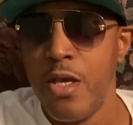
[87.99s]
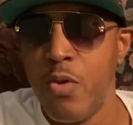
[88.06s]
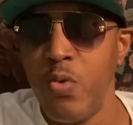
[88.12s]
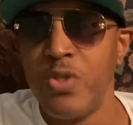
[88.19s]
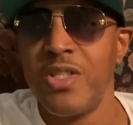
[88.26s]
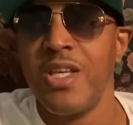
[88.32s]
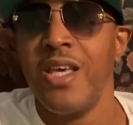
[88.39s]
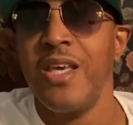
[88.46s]

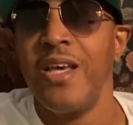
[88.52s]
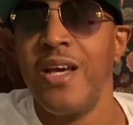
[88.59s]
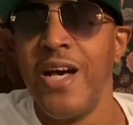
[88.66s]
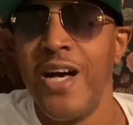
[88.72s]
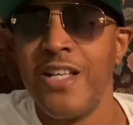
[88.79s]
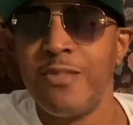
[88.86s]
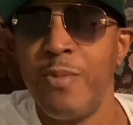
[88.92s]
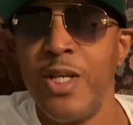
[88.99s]
Once again,
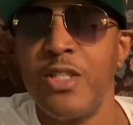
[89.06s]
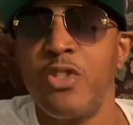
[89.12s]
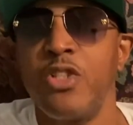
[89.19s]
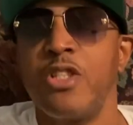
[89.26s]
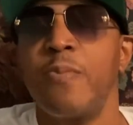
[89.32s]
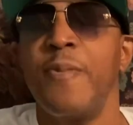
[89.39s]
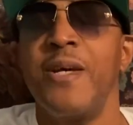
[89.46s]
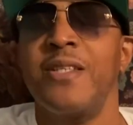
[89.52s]
guys, make sure
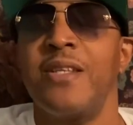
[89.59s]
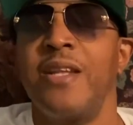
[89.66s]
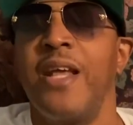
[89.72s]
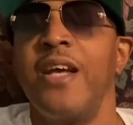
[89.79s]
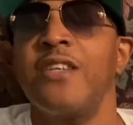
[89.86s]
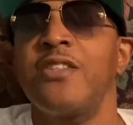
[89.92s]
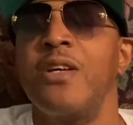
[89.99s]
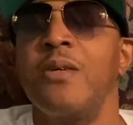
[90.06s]
to smash the
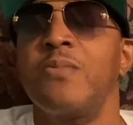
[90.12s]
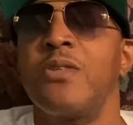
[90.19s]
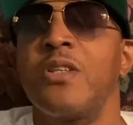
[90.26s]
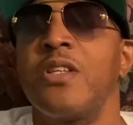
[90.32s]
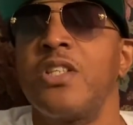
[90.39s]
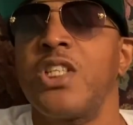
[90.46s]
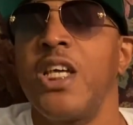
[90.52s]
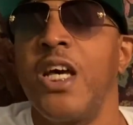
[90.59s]
likes up to
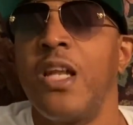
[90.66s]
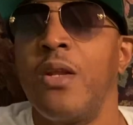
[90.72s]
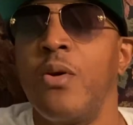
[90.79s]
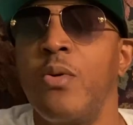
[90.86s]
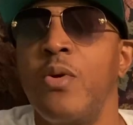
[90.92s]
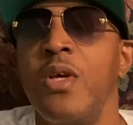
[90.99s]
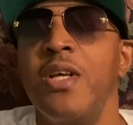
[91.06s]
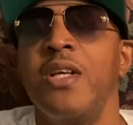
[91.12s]
the
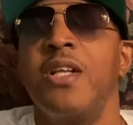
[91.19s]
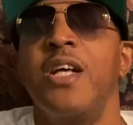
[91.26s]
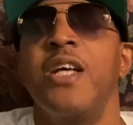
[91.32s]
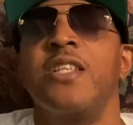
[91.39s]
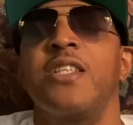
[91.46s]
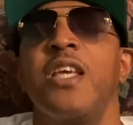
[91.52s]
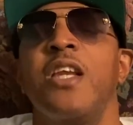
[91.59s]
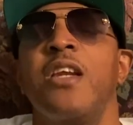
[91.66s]
channel.
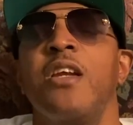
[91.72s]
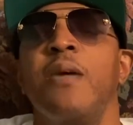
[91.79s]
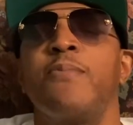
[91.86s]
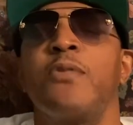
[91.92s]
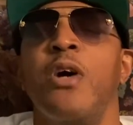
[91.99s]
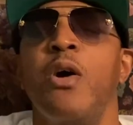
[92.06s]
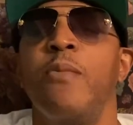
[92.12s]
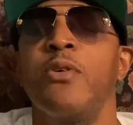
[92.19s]
Let's get it up
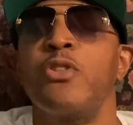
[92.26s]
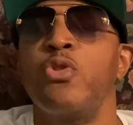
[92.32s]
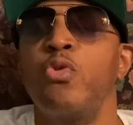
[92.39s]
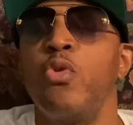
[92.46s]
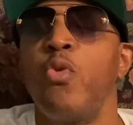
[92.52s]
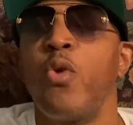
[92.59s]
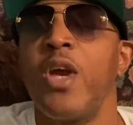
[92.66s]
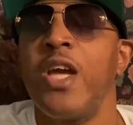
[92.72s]
to over two
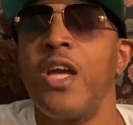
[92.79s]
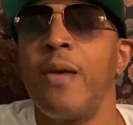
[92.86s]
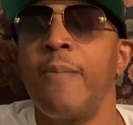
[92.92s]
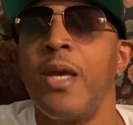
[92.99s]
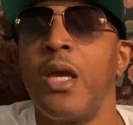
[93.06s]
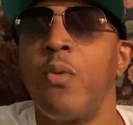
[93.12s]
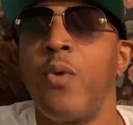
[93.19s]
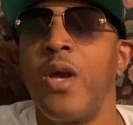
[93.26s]
grand,
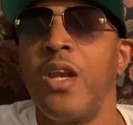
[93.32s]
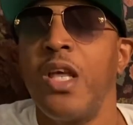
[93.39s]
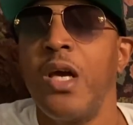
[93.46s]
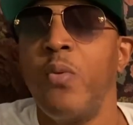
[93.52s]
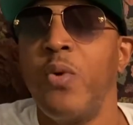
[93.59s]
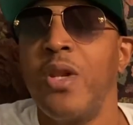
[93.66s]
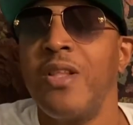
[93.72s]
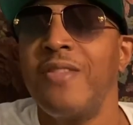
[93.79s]
man. Right now,
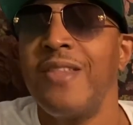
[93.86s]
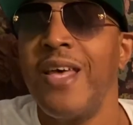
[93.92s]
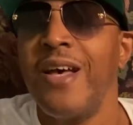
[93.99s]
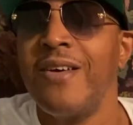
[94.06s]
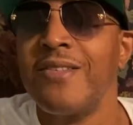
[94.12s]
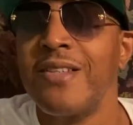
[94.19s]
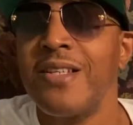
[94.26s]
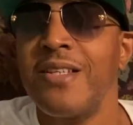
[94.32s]
we're at a
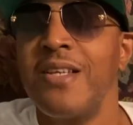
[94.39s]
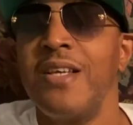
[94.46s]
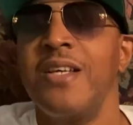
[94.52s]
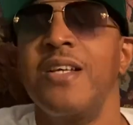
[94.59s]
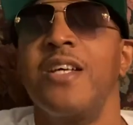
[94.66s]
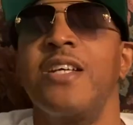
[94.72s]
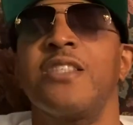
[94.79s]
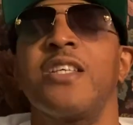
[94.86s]
thousand.
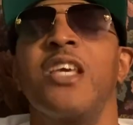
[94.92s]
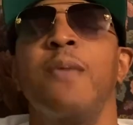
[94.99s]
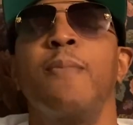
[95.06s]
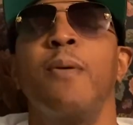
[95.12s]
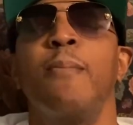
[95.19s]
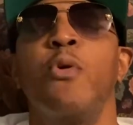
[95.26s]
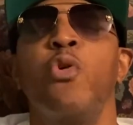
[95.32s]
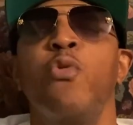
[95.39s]
Let's keep
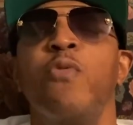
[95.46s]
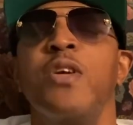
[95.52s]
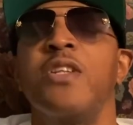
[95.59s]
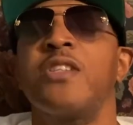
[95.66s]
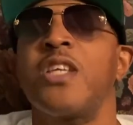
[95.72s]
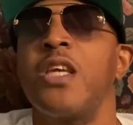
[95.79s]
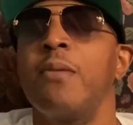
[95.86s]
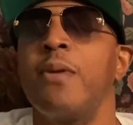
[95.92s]
it moving.
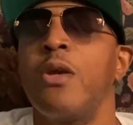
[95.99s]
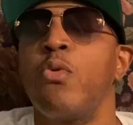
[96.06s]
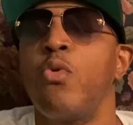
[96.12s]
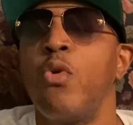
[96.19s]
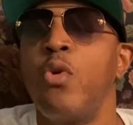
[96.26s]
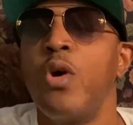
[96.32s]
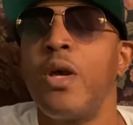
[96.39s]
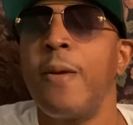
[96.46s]
Let's keep it
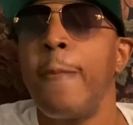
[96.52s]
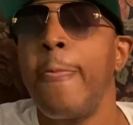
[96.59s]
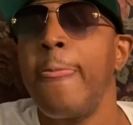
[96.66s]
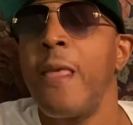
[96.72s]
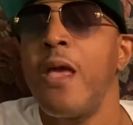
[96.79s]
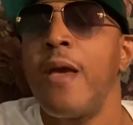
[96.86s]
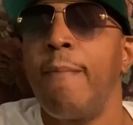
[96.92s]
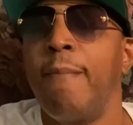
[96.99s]
growing.
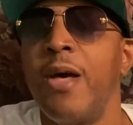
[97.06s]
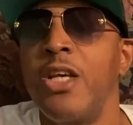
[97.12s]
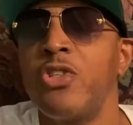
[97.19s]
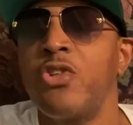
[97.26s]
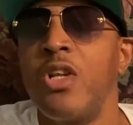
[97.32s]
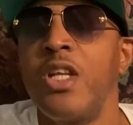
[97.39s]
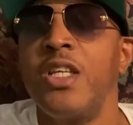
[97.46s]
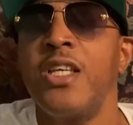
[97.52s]
Make
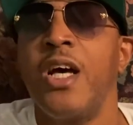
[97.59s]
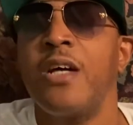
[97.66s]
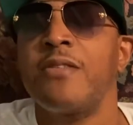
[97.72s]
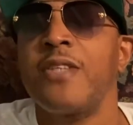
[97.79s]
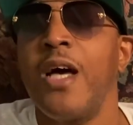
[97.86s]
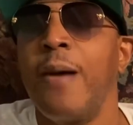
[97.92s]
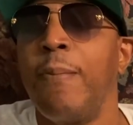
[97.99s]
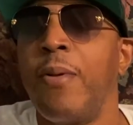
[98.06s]
sure to leave y'all
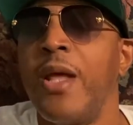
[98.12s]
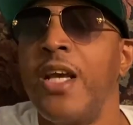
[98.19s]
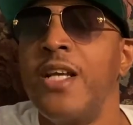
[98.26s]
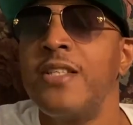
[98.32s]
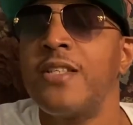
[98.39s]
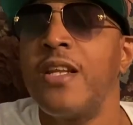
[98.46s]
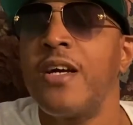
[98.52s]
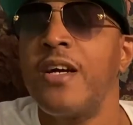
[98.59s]
top
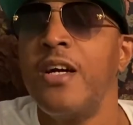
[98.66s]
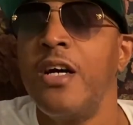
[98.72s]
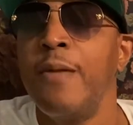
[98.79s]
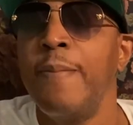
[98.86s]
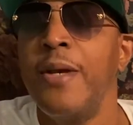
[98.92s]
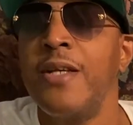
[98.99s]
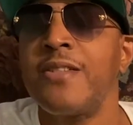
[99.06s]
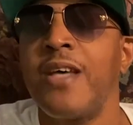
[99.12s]
plays in the
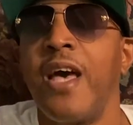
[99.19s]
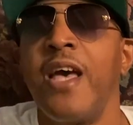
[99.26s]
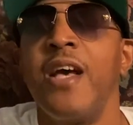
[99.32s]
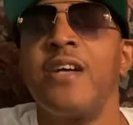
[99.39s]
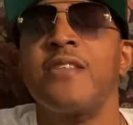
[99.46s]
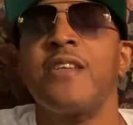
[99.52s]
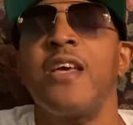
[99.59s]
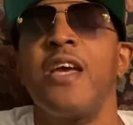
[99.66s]
comments. I
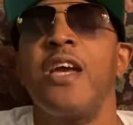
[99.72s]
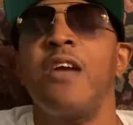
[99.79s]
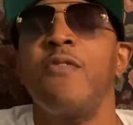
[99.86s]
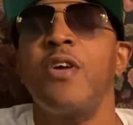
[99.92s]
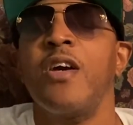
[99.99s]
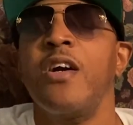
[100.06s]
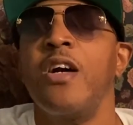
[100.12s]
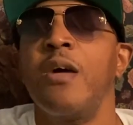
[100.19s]
answer
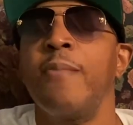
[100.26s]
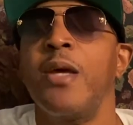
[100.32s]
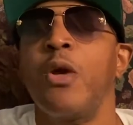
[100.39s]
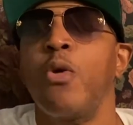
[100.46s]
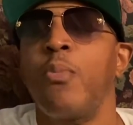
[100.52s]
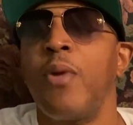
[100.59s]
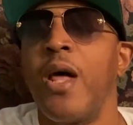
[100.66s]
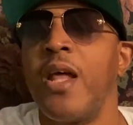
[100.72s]
every comment. I
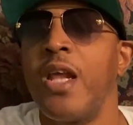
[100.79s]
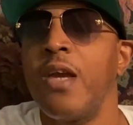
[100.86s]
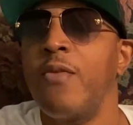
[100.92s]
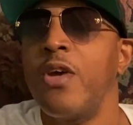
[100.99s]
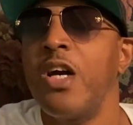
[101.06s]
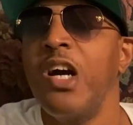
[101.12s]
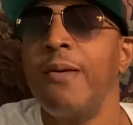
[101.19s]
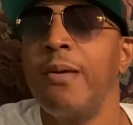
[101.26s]
reply to every
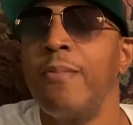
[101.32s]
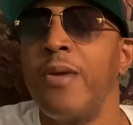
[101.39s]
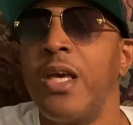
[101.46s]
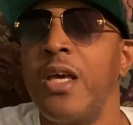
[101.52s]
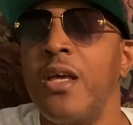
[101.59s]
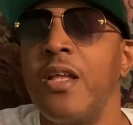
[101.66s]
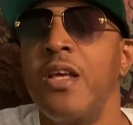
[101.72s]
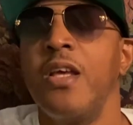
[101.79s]
comment,
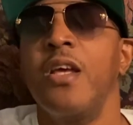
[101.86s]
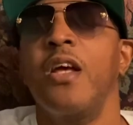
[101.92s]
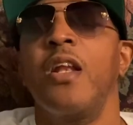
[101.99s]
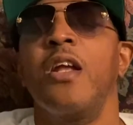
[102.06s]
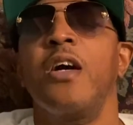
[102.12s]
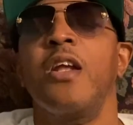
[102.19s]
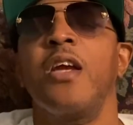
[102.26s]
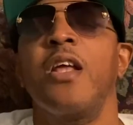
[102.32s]
man.
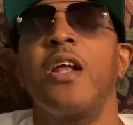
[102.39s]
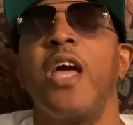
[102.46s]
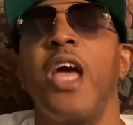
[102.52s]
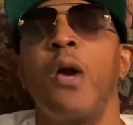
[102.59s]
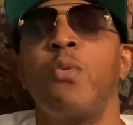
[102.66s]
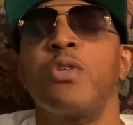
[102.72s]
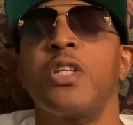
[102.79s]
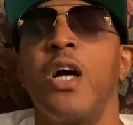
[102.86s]
Love to
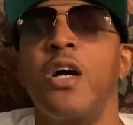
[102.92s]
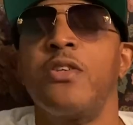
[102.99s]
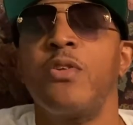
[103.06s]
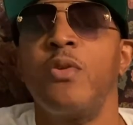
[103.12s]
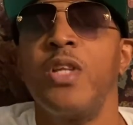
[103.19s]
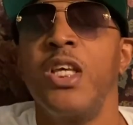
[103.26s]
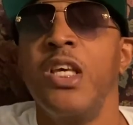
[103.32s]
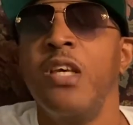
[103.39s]
interact with y'all. So
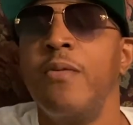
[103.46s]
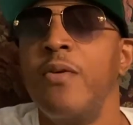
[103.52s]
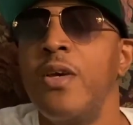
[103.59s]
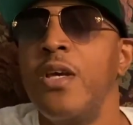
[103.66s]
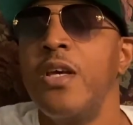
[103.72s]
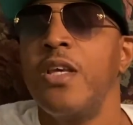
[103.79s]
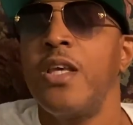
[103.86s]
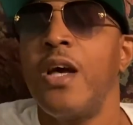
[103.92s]
leave
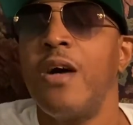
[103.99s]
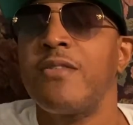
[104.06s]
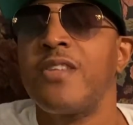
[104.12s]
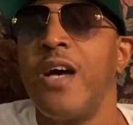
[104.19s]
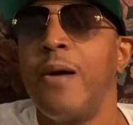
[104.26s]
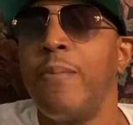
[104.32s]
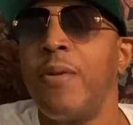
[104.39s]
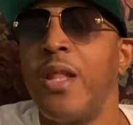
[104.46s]
y'all
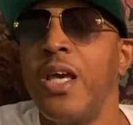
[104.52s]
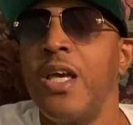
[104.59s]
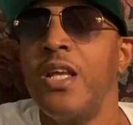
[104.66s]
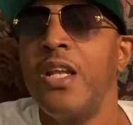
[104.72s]
top play.